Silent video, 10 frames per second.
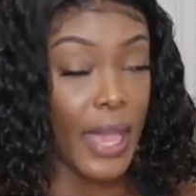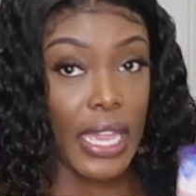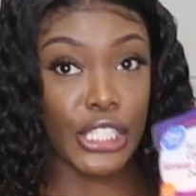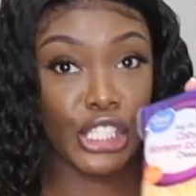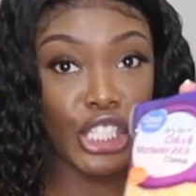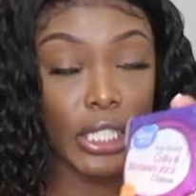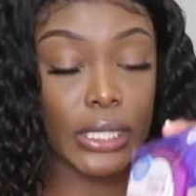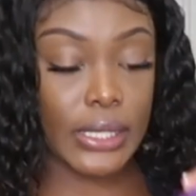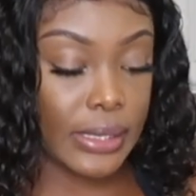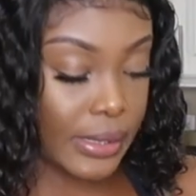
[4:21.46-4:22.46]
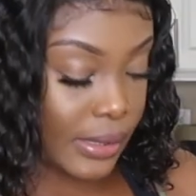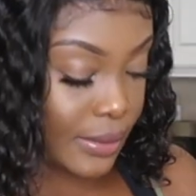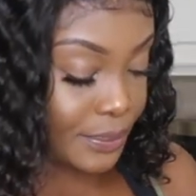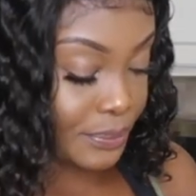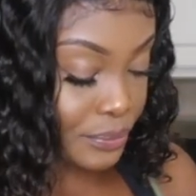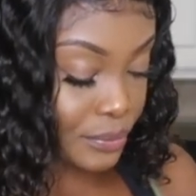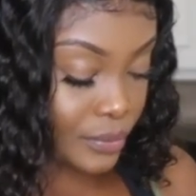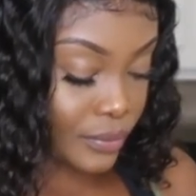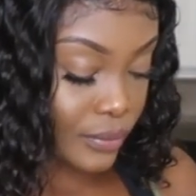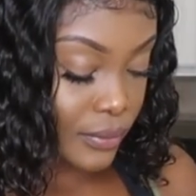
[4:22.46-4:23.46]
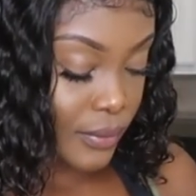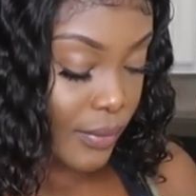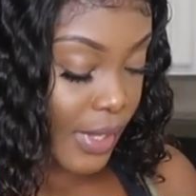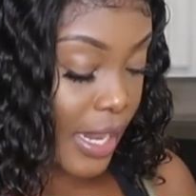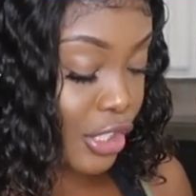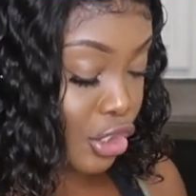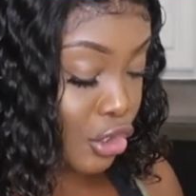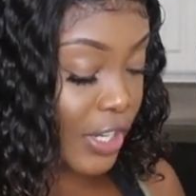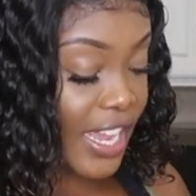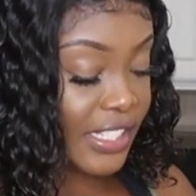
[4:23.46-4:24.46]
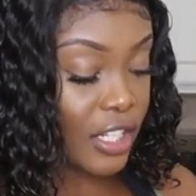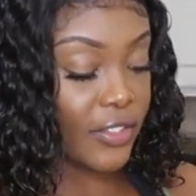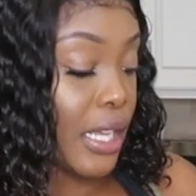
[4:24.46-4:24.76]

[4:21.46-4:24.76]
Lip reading: my cheese, and I showed you guys it over.